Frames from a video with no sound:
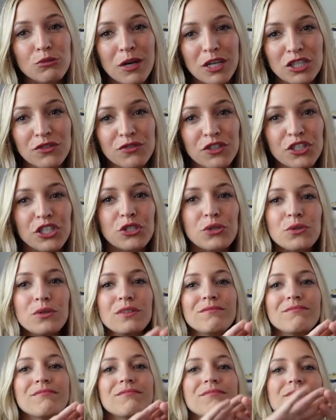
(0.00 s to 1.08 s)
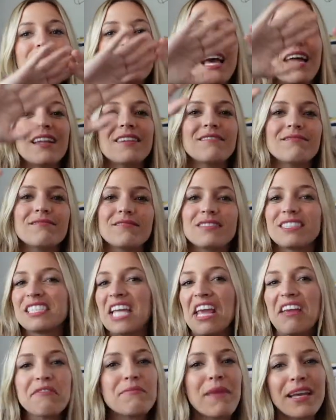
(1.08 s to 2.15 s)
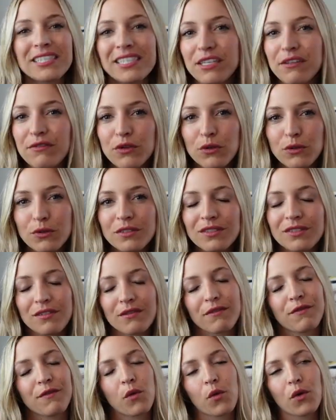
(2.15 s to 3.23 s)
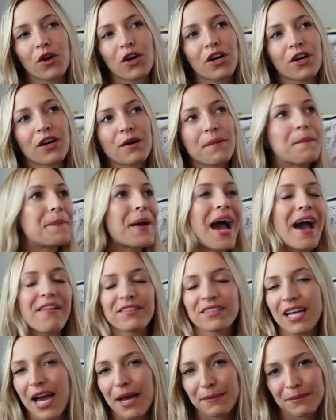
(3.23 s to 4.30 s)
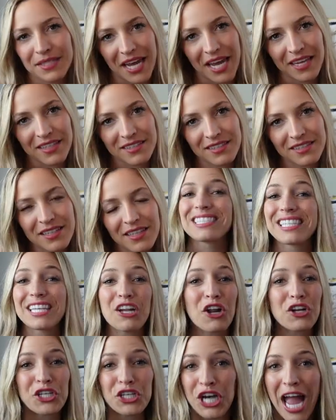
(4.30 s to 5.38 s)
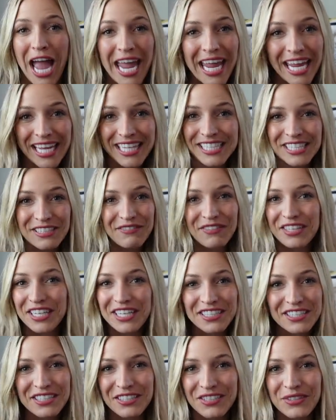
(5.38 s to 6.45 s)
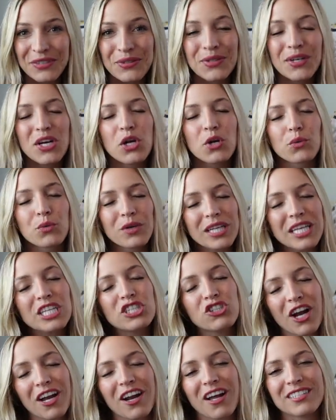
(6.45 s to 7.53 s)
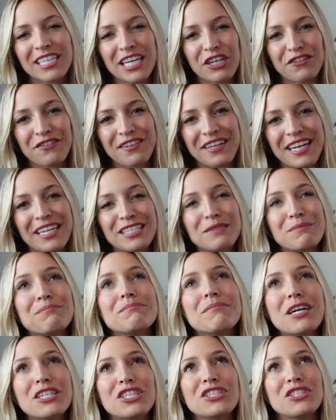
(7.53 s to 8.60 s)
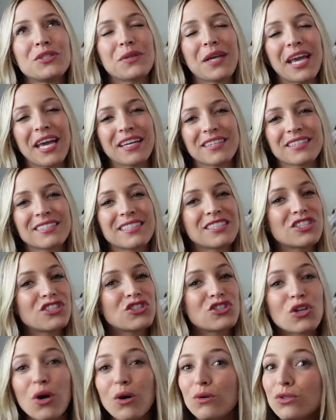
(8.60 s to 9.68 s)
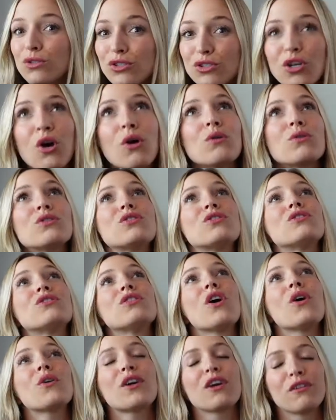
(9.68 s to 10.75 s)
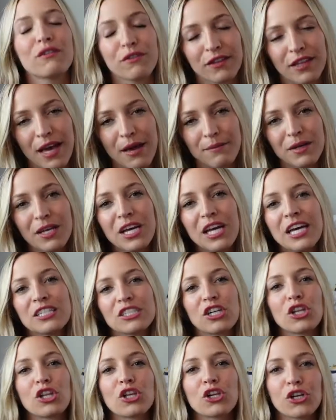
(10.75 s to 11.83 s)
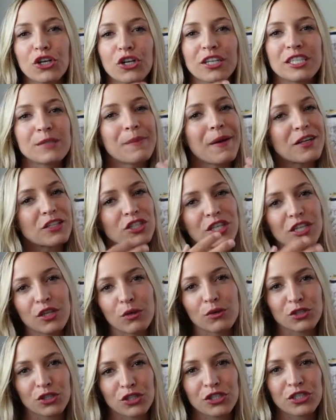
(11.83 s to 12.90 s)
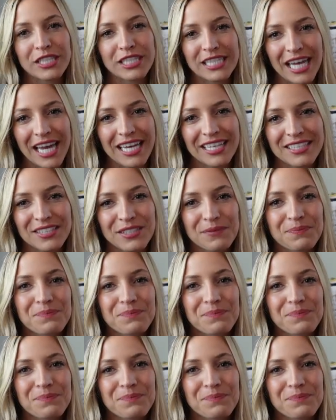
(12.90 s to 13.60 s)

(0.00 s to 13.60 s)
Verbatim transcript: much for you, then save messy foods for bath time days. Sit on your hands if you need to. Really try not to intervene as much as you can because it's so, so, so good for them to learn, especially in those early days.